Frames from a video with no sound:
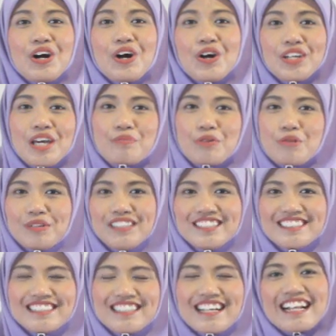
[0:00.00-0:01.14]
Okay
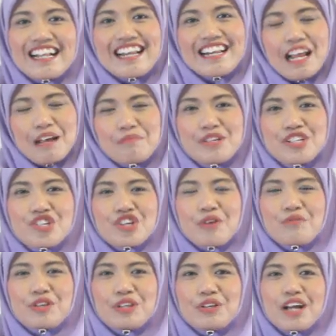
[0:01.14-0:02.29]
pupils, let me
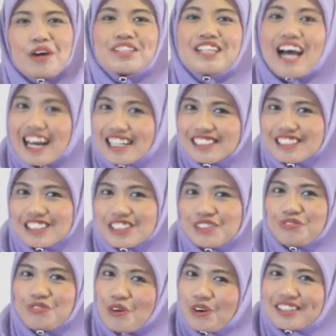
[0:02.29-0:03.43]
share with you now the answers
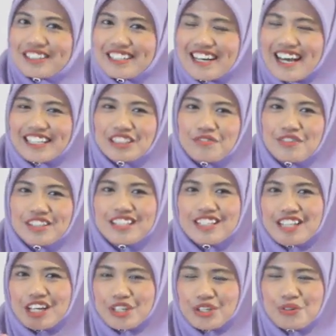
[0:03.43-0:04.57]
for the activity
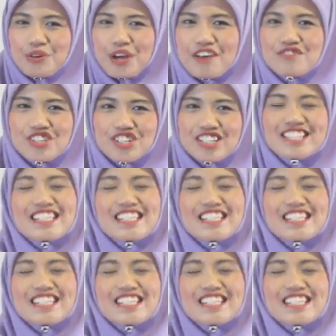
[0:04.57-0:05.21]
that you have just